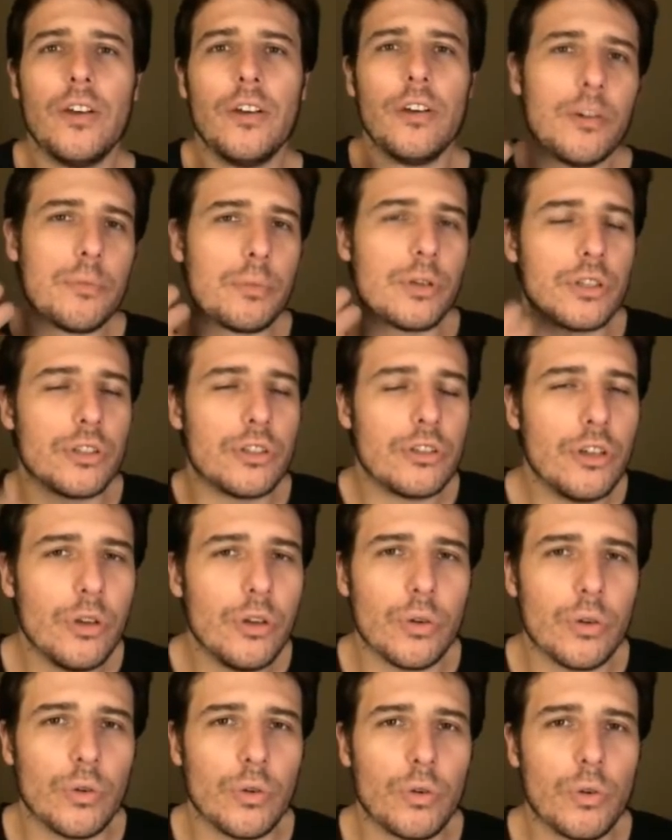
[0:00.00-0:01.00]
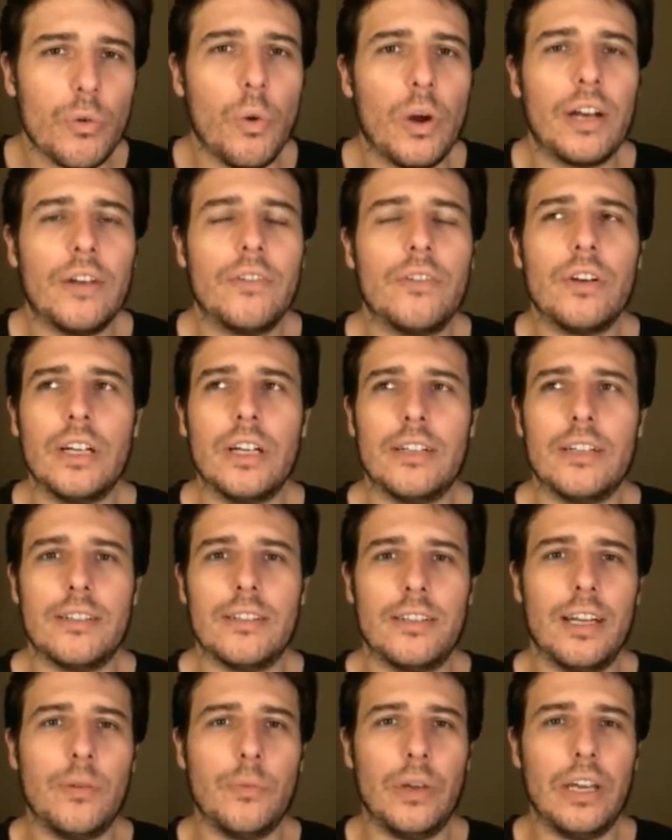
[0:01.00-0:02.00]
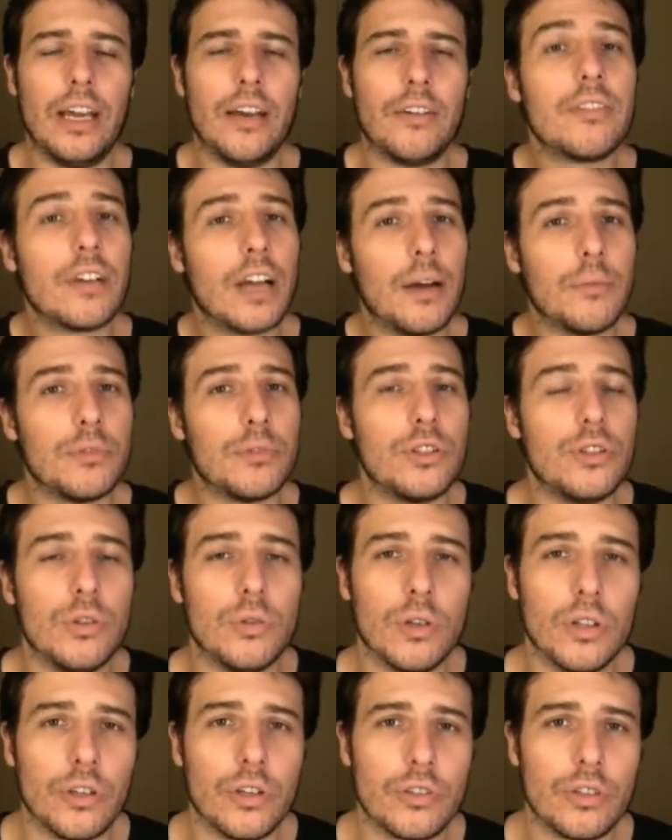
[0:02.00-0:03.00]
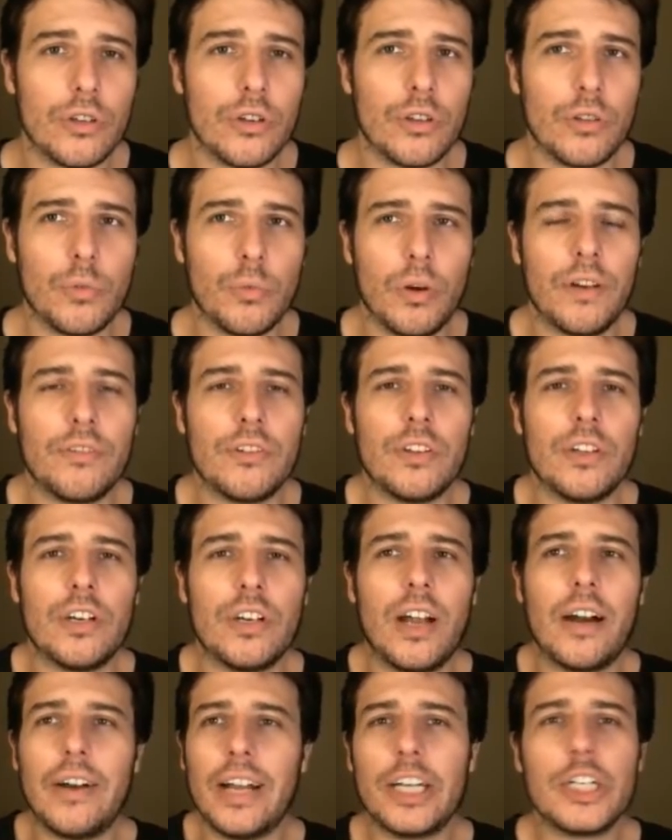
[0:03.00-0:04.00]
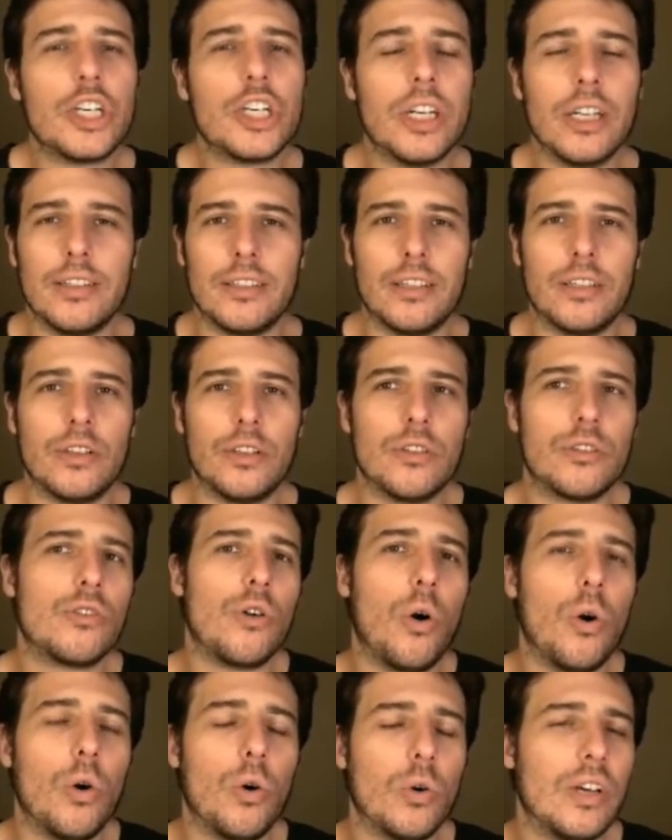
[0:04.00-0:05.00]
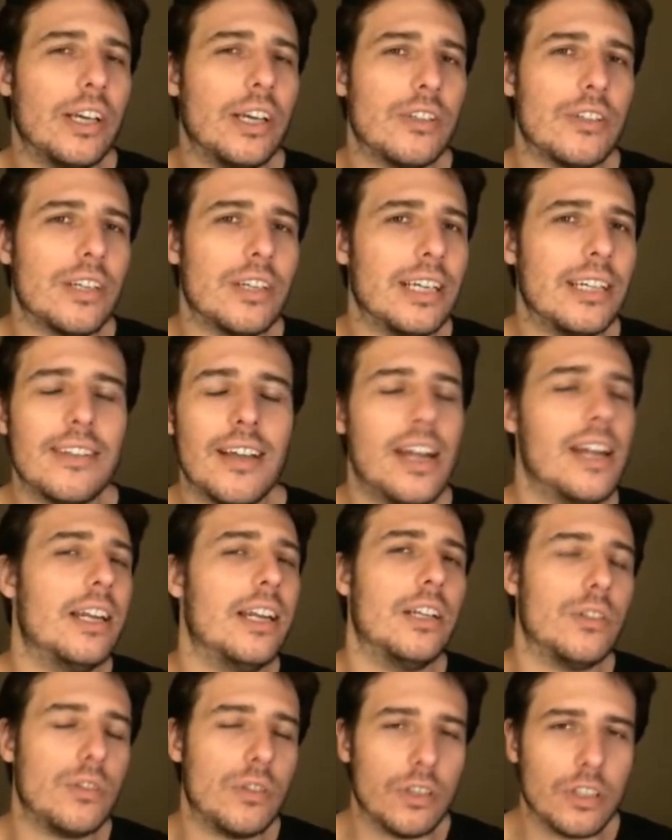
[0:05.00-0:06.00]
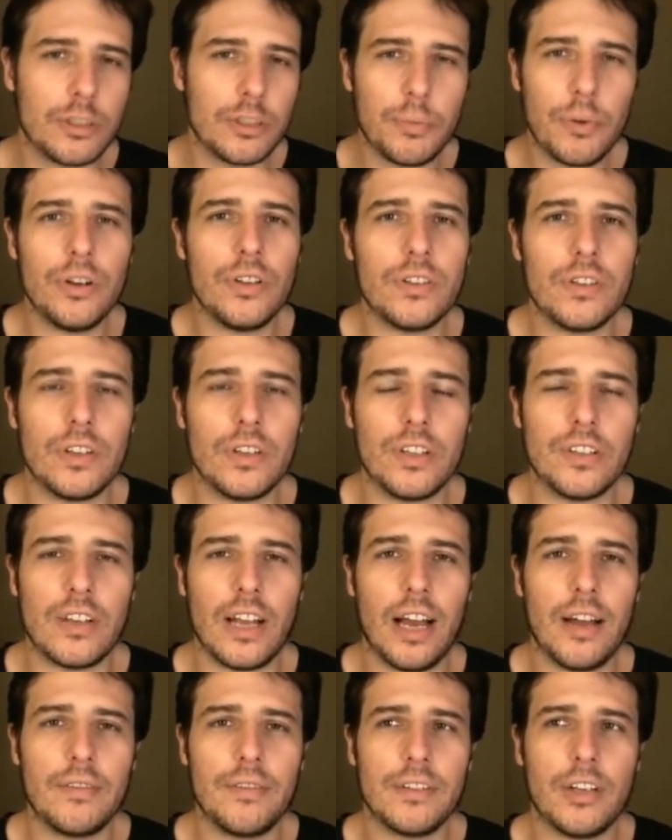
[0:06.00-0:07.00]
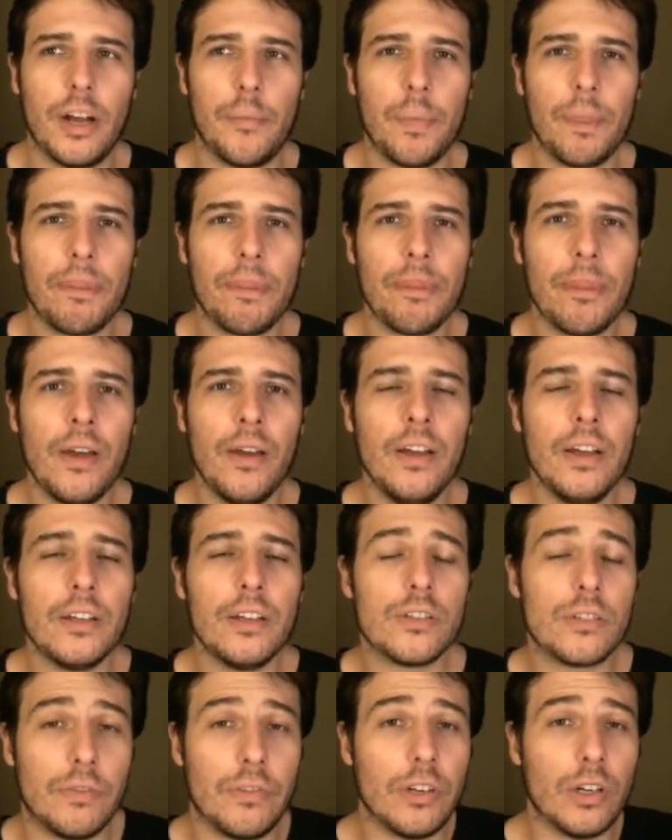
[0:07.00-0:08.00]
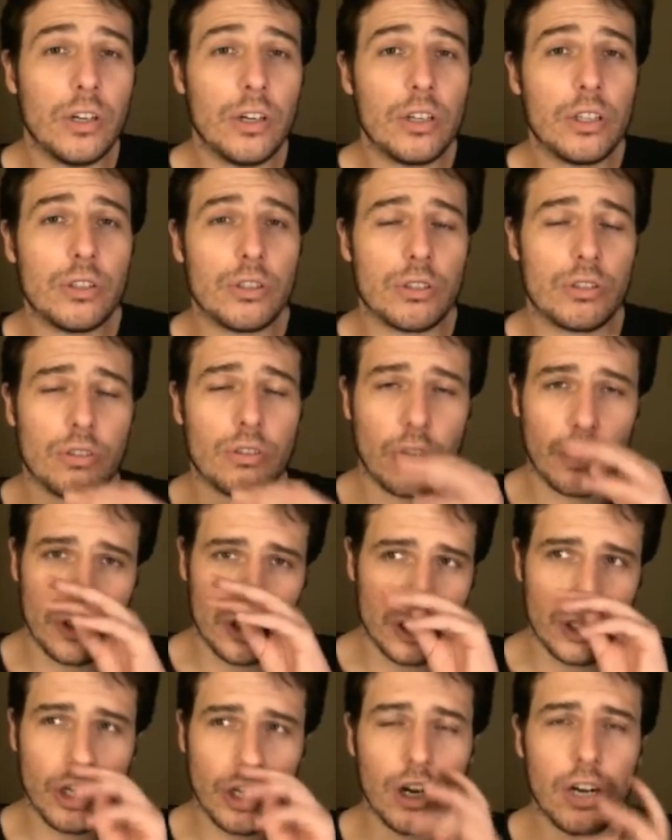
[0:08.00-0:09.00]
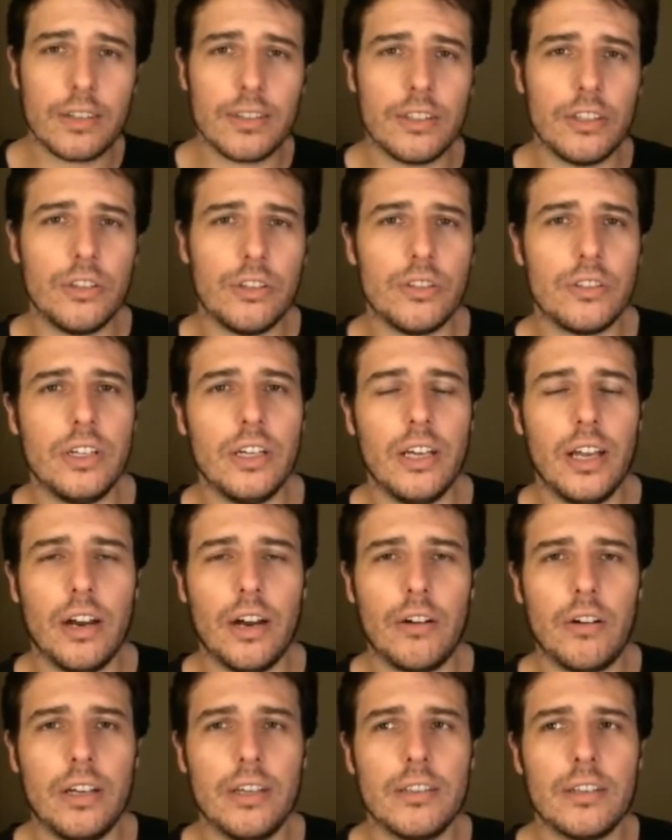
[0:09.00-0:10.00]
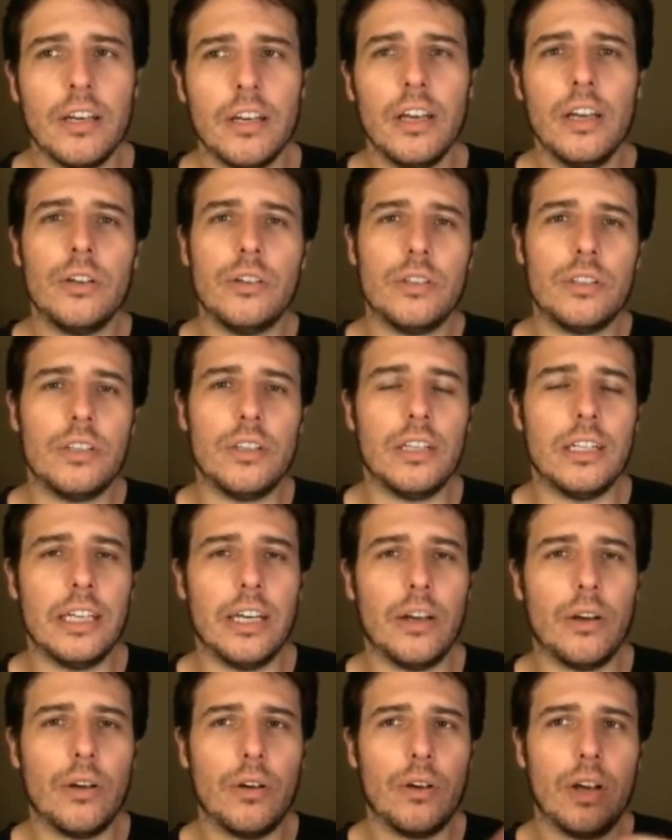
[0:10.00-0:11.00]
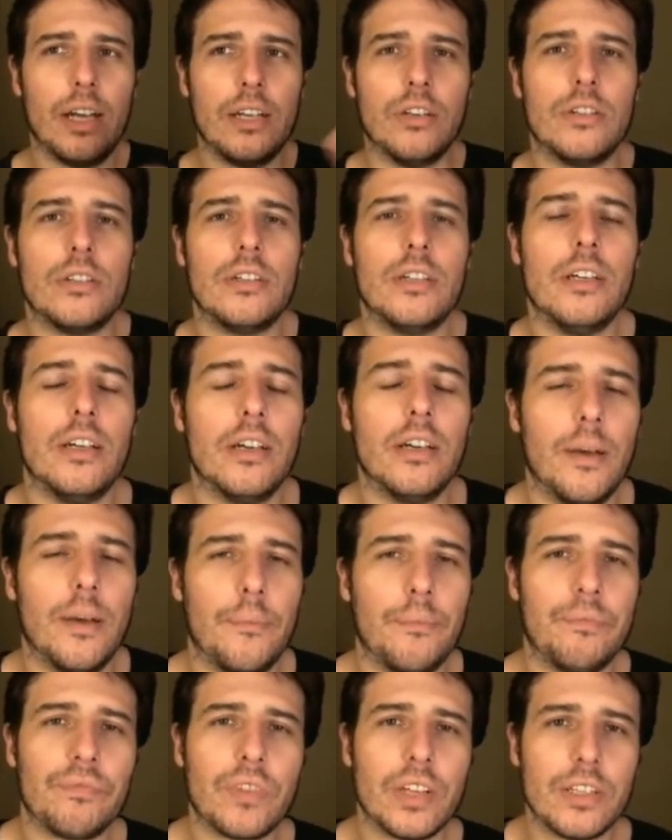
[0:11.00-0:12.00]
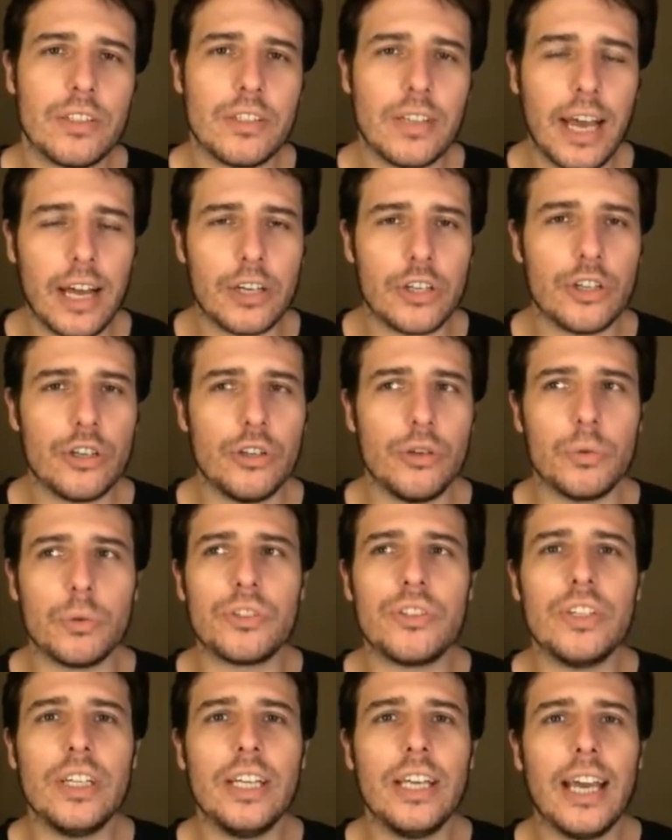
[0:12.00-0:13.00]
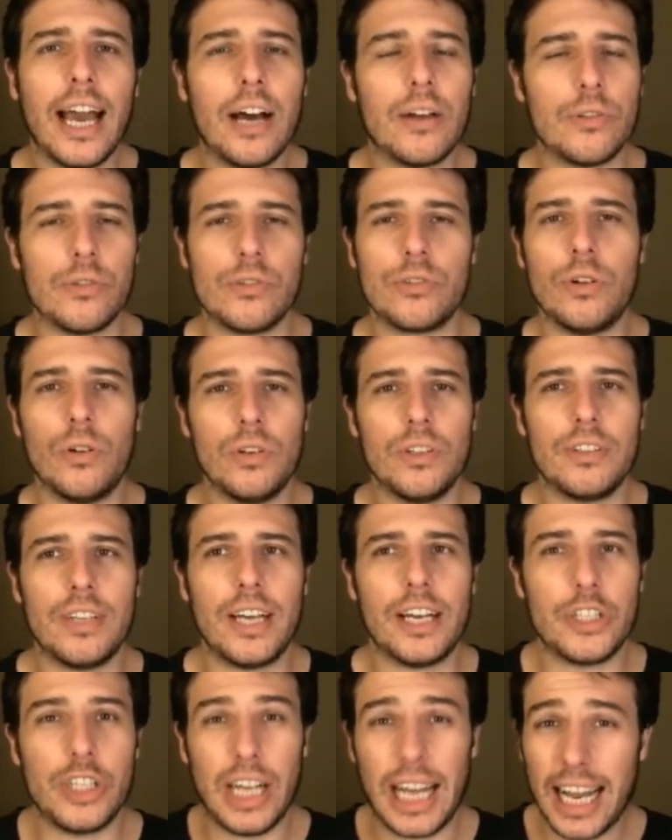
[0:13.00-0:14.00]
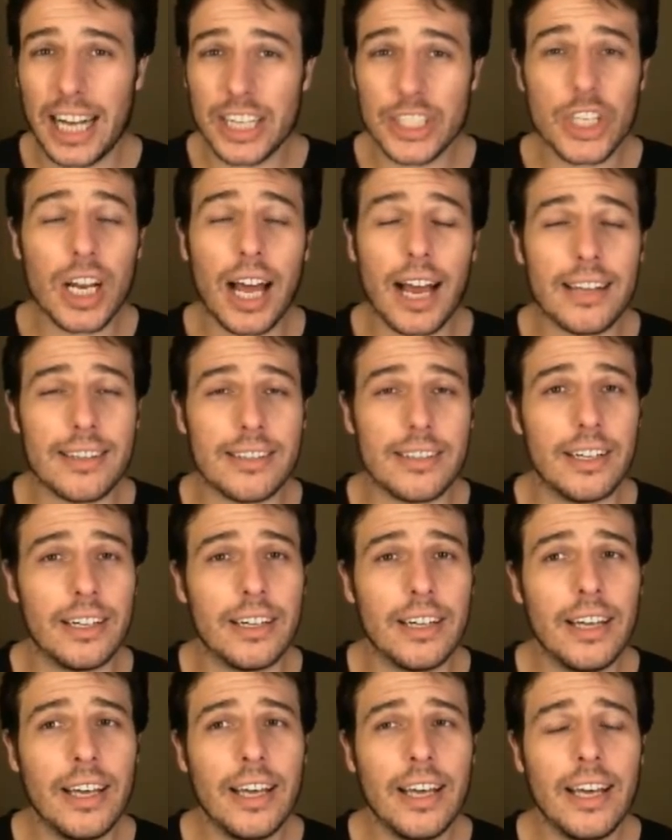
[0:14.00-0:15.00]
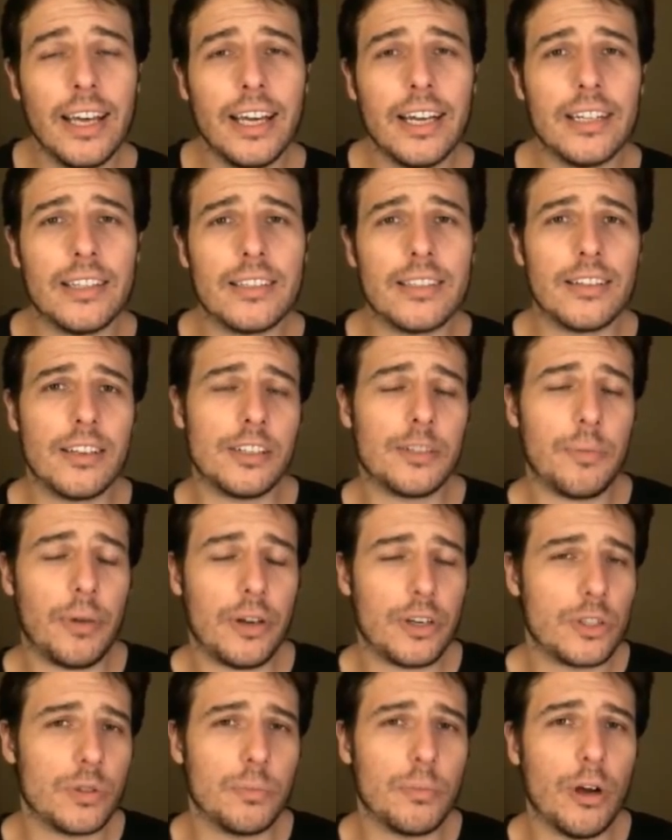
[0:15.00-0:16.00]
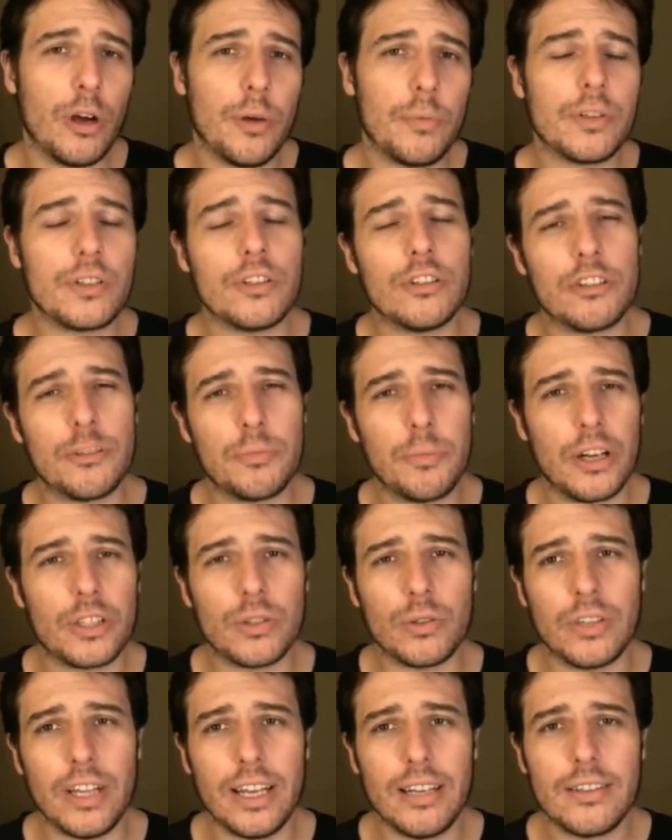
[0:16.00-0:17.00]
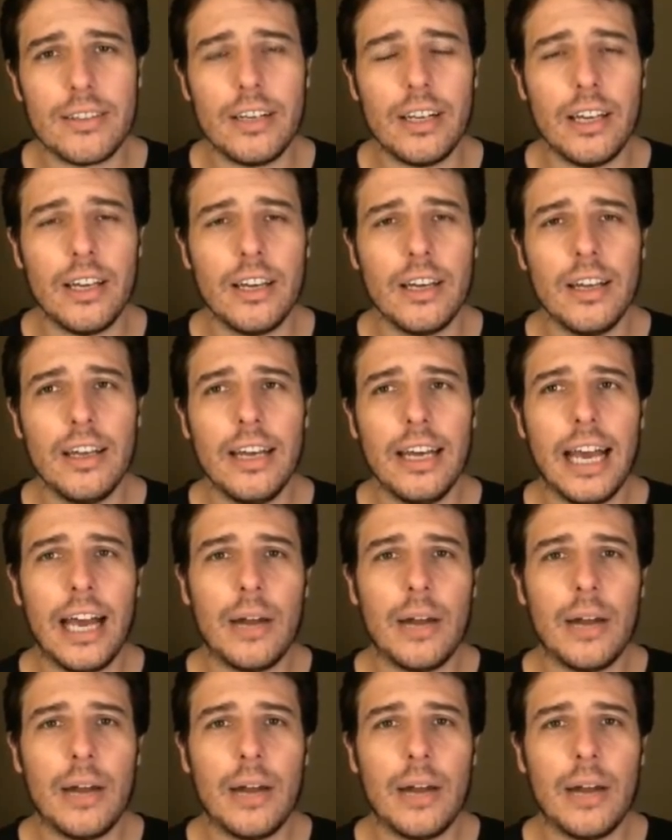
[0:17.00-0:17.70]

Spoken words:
pursue whatever it is that we have come to do on this earth, whatever the direction is that the soul is intending to experience in this lifetime. So if you look at your astrology charts and you see Aries, you see Leo, and you see Sag, you will see how the soul is actually actualizing its special purpose and special destiny, and